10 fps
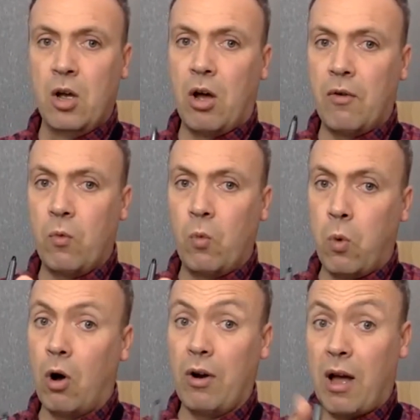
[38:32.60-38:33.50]
of
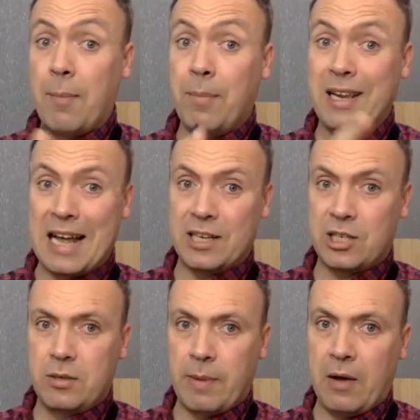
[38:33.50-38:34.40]
what I'm being
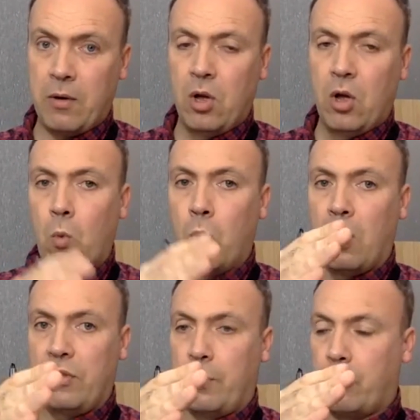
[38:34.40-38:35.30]
asked about,
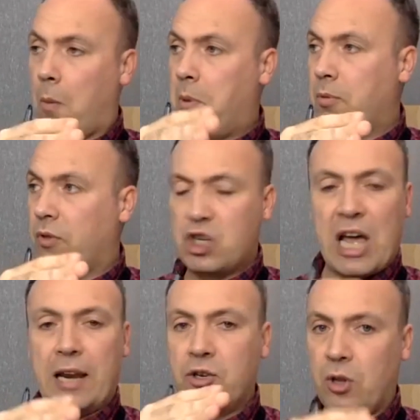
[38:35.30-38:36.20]
what the problem or the
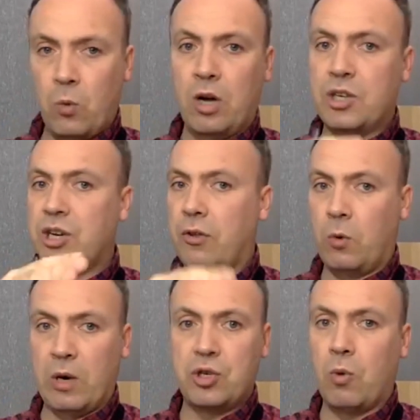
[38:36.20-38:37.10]
challenge or the worksheet or the
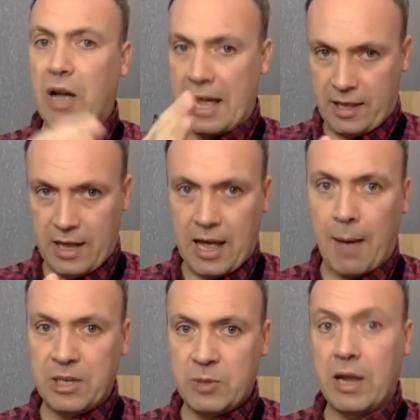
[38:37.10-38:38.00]
question
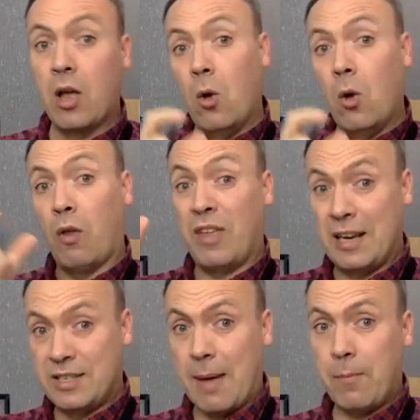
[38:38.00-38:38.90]
happens to be, what the
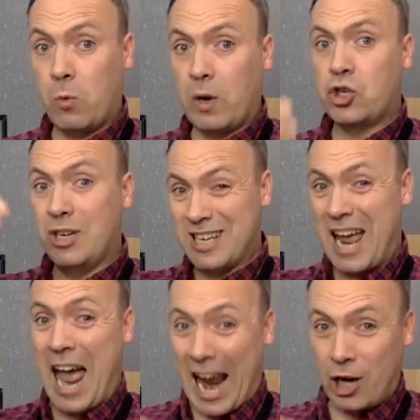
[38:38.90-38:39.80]
exam question is
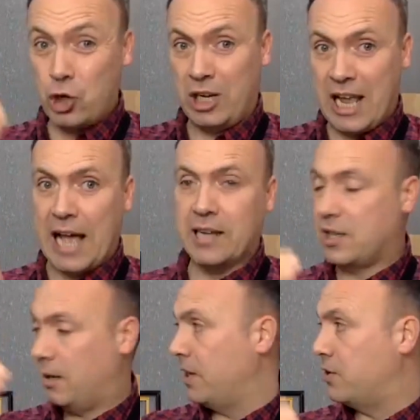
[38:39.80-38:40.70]
actually
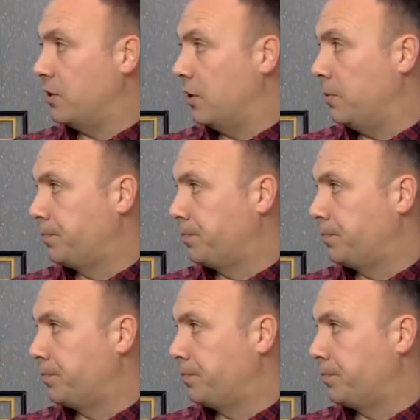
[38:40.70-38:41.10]
asking me to do.